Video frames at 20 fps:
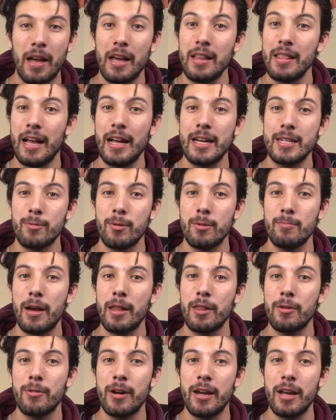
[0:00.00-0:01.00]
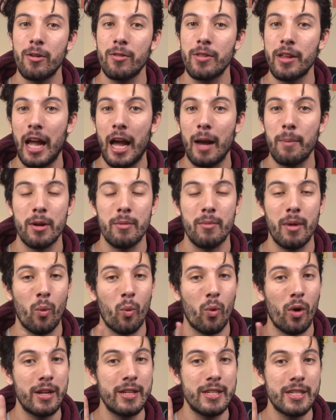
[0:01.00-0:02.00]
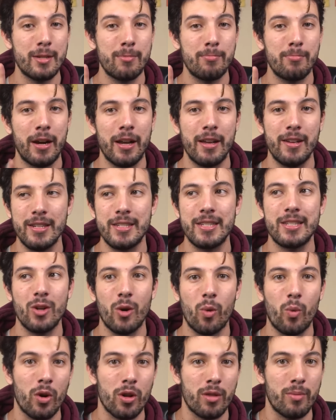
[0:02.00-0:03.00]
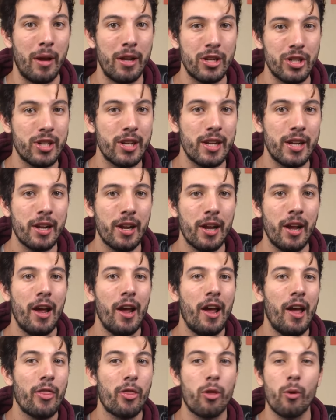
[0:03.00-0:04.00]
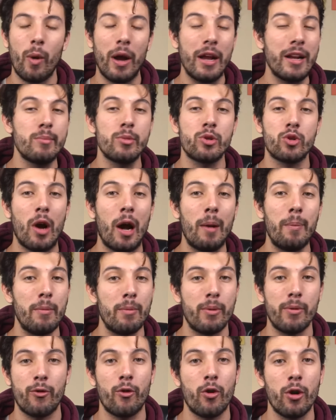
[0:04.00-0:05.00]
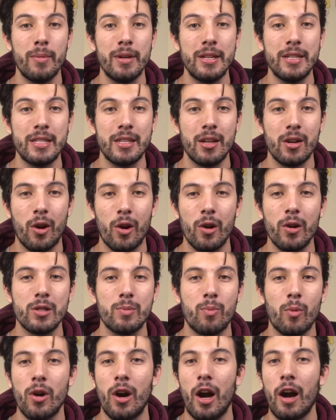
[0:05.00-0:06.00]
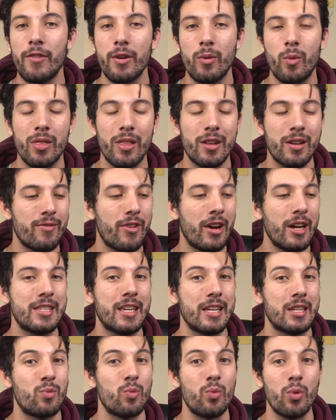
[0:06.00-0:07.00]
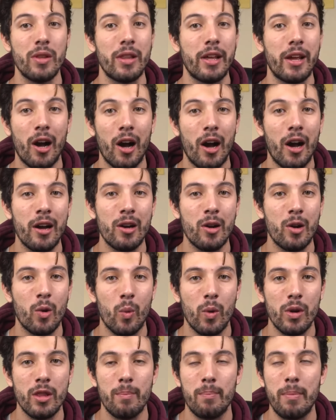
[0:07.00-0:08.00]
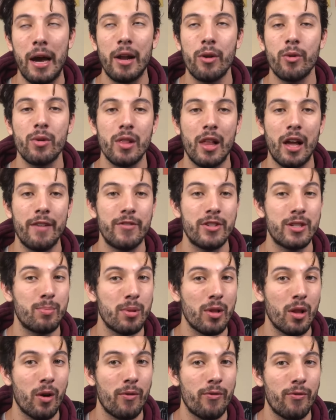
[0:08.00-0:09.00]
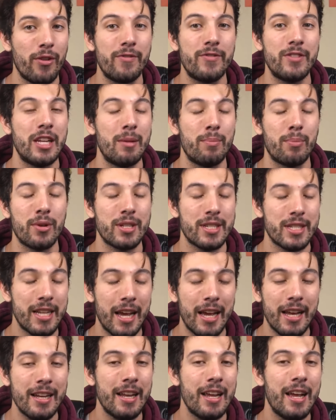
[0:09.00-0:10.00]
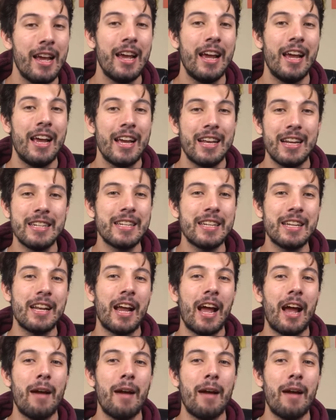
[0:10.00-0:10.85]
That last one, by the way, only happened to me once, but it's still worth mentioning. The random drop in performance occurs more often when the device gets really hot or when the battery life is below 15%, and I didn't